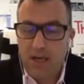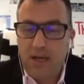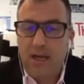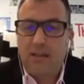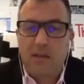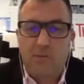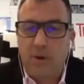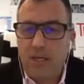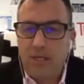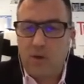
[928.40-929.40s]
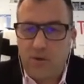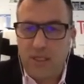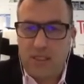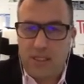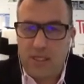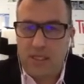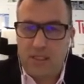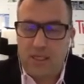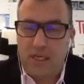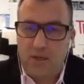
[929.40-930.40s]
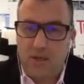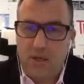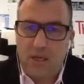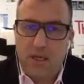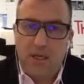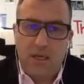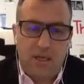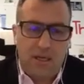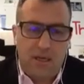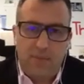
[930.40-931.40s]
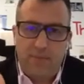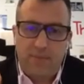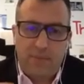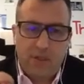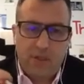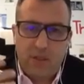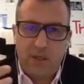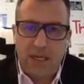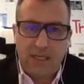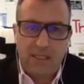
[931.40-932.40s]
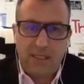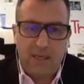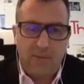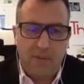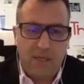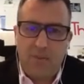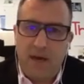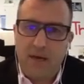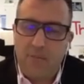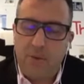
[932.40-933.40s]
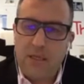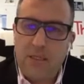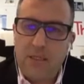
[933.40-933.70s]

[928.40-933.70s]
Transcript: that brings all these things together. So the next build-up item, please.